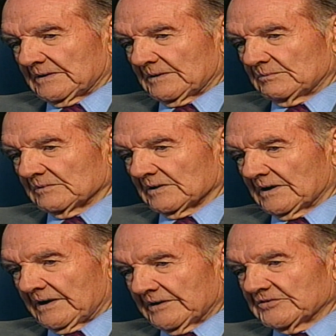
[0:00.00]
uh,
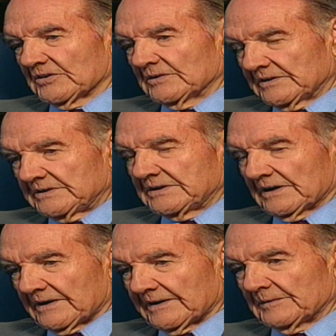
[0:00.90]
God's good
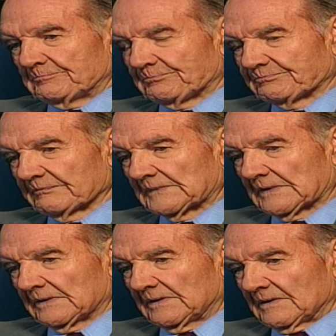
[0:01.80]
time,
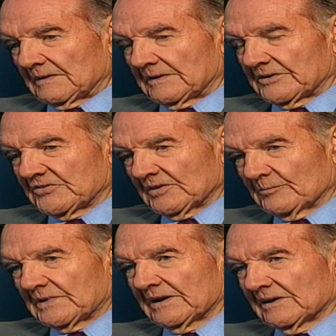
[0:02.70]
that
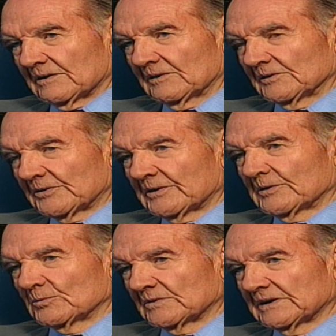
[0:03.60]
someday I'll
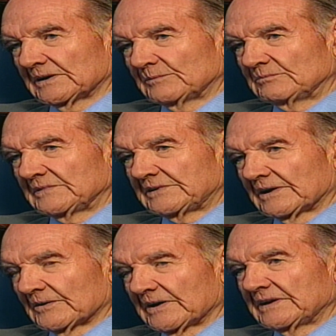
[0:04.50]
learn why
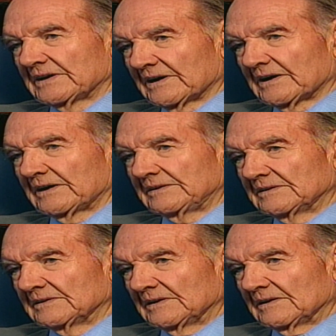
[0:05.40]
Terry died.